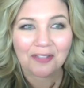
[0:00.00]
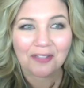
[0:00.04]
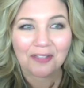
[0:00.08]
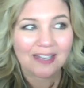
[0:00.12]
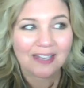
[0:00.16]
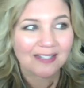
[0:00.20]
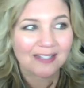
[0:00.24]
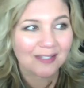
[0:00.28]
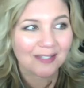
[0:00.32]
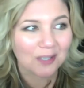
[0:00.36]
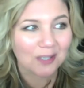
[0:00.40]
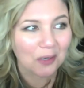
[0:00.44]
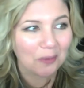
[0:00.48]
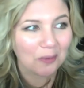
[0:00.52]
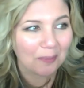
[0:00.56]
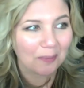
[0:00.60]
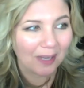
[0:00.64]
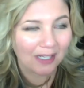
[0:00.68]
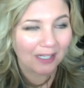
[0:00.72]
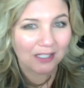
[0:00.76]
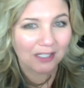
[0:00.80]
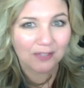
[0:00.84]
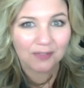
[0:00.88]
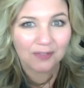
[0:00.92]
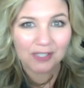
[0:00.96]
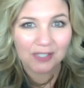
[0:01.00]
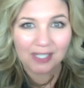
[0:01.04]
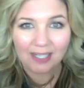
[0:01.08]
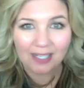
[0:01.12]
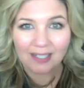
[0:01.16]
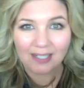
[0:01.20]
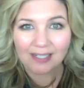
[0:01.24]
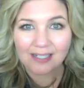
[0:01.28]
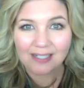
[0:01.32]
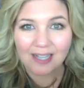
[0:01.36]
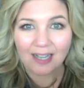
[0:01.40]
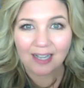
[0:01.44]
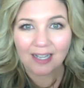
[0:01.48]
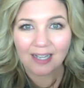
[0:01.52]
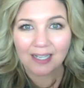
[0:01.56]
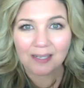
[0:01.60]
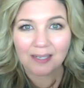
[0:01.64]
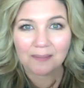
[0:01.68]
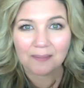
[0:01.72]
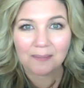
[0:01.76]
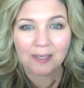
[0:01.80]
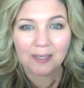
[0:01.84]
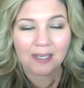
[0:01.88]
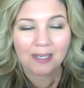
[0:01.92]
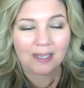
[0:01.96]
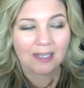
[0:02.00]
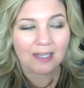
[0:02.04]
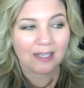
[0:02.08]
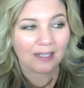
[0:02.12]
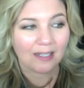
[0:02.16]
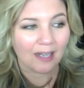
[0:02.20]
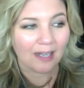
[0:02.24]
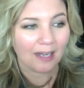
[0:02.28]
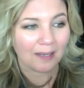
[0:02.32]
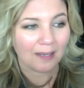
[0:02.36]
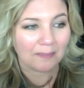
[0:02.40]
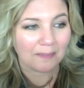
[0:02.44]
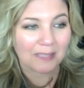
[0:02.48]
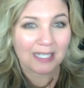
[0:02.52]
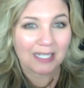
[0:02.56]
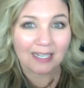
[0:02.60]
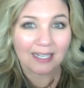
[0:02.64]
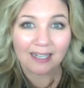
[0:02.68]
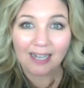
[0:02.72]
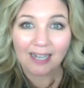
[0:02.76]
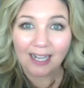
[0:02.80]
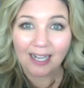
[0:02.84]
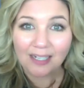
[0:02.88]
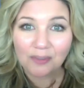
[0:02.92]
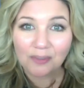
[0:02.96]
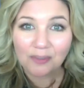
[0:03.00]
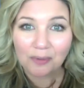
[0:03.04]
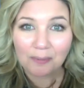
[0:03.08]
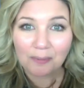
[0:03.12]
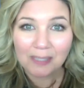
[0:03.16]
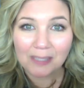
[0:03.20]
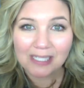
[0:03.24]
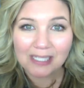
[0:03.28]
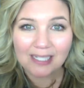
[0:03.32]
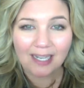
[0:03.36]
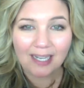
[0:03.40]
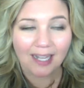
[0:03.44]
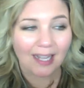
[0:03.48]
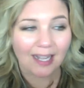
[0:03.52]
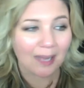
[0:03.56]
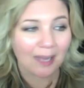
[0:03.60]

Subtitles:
Thanks so much for taking time to connect with me today.